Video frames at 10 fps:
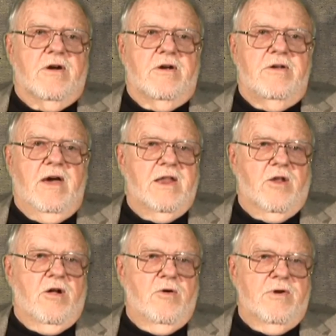are not
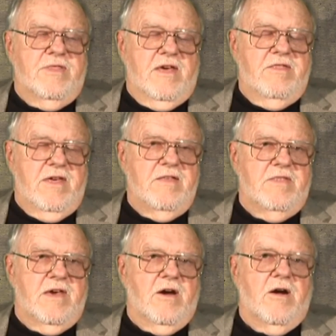at all what they
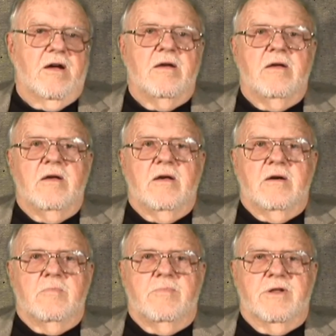think they are,
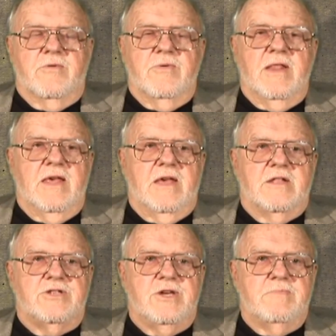but are really
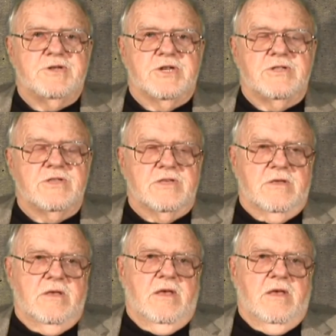Egyptians